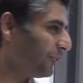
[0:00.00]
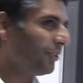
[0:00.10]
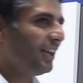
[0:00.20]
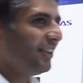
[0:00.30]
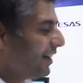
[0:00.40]
So
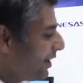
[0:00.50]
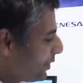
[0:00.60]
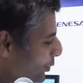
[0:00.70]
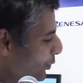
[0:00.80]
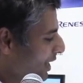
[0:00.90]
these are
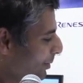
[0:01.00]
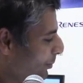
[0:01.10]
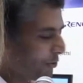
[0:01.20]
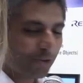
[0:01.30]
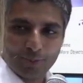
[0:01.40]
two
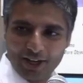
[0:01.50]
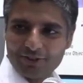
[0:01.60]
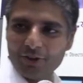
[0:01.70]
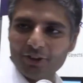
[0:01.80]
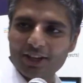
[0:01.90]
demos
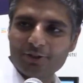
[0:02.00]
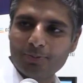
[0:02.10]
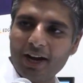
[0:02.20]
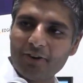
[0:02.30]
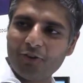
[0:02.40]
based on this
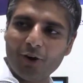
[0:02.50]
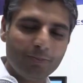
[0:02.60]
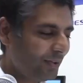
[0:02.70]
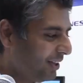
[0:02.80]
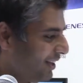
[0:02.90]

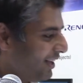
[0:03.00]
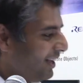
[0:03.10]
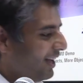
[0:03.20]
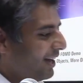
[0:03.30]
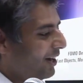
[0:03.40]
platform.
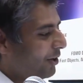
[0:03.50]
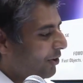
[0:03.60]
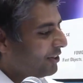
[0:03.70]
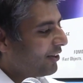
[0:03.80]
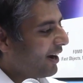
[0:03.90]

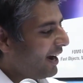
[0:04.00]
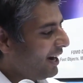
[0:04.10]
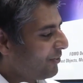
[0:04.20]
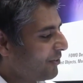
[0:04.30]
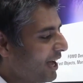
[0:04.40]
On the
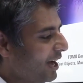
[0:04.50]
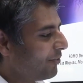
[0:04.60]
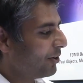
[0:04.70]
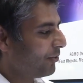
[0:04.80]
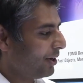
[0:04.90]
right, we
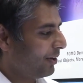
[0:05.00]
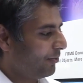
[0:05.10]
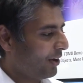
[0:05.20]
have a